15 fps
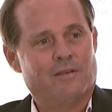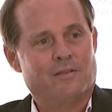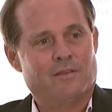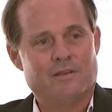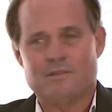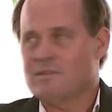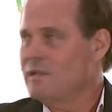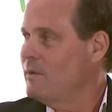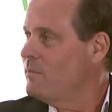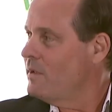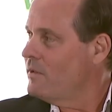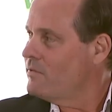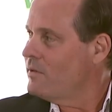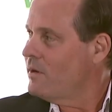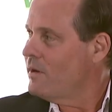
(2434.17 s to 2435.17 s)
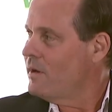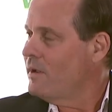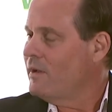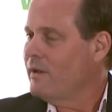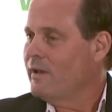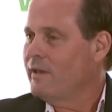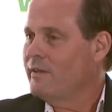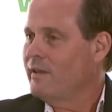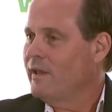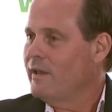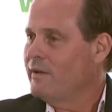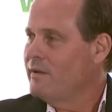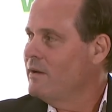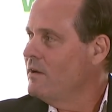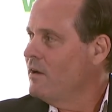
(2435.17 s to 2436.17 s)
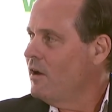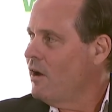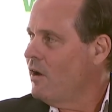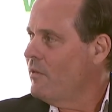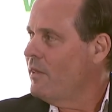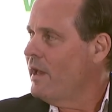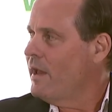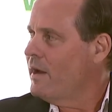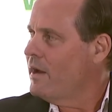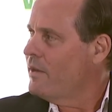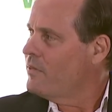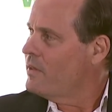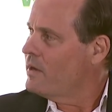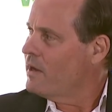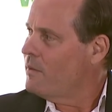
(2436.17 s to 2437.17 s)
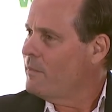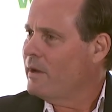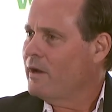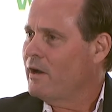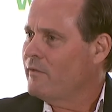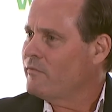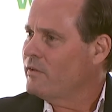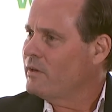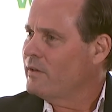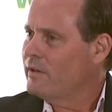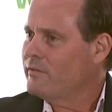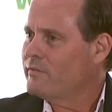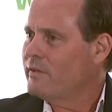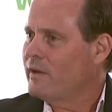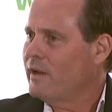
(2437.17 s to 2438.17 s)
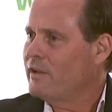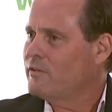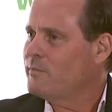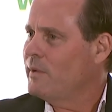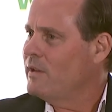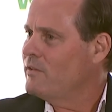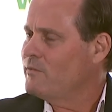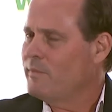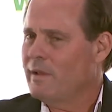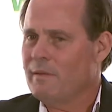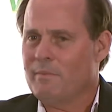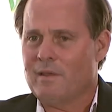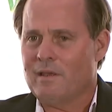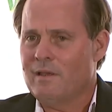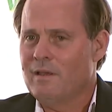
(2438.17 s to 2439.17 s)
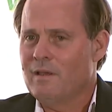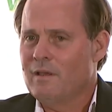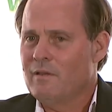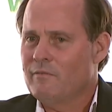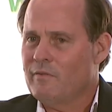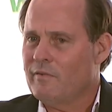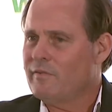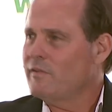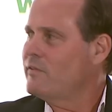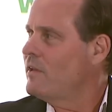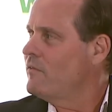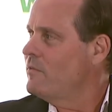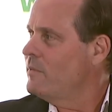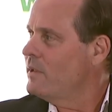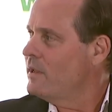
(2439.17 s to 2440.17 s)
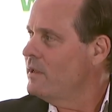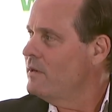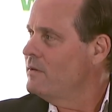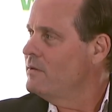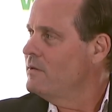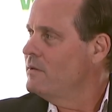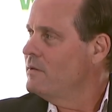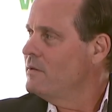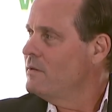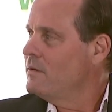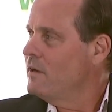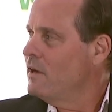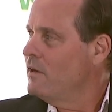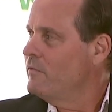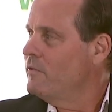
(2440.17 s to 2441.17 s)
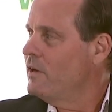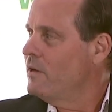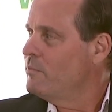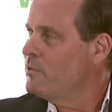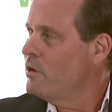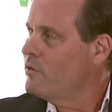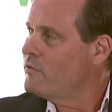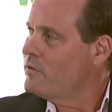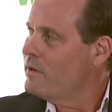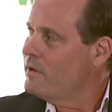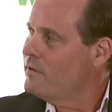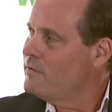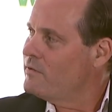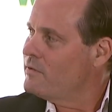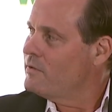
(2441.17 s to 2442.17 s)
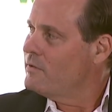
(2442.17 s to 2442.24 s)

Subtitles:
this MBS area, and then all that, I think on my offering list today spends maybe 57 million of proceeds.